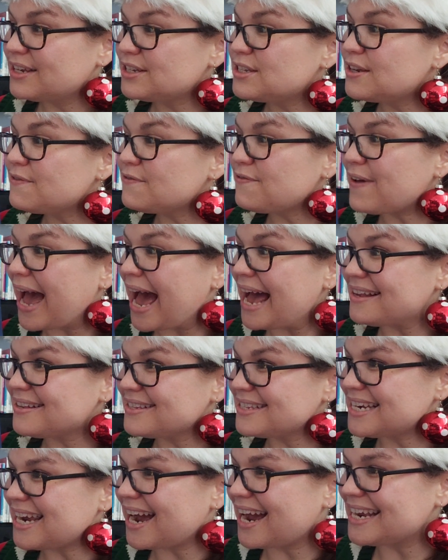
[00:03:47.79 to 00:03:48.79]
to
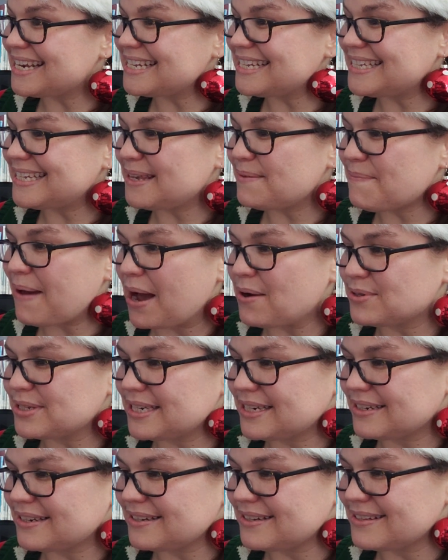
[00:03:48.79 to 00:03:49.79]
vast icy
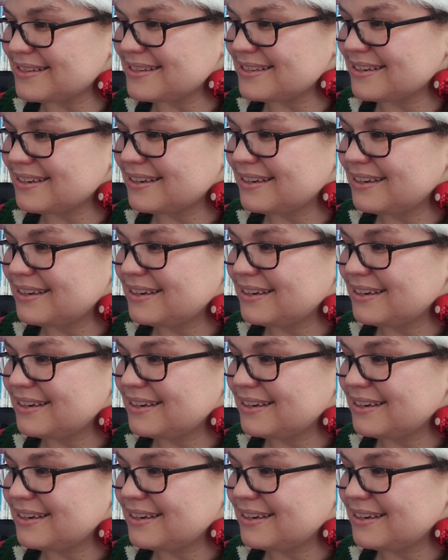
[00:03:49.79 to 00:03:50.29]
mountains.